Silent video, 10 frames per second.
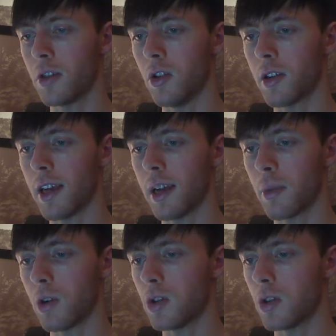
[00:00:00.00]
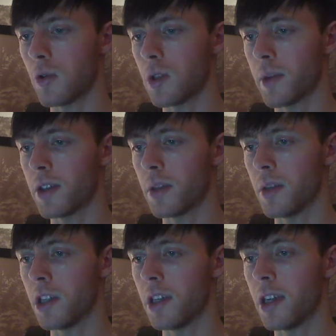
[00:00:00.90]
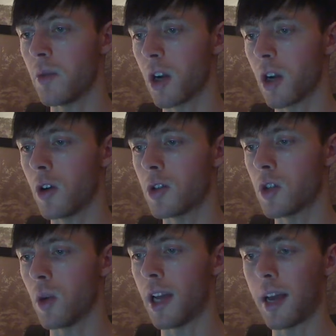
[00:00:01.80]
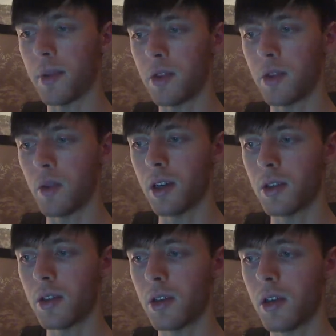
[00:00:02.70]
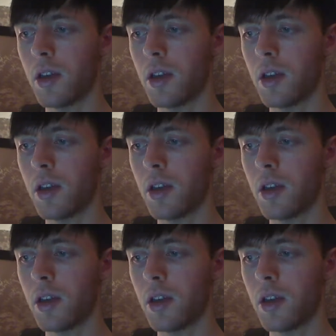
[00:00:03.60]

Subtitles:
to look at personal responsibility in regards to what happens to us.